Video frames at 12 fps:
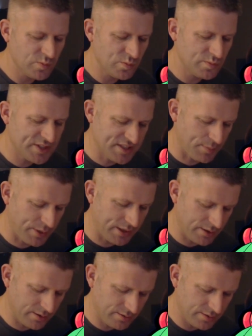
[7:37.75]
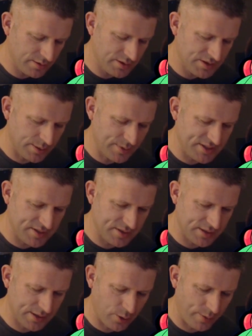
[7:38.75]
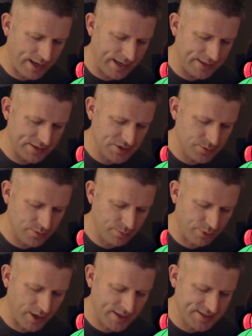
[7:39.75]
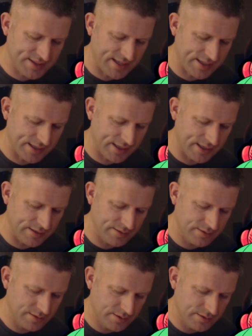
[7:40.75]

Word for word: disappeared. Somebody's going behind us. Brock's dead again.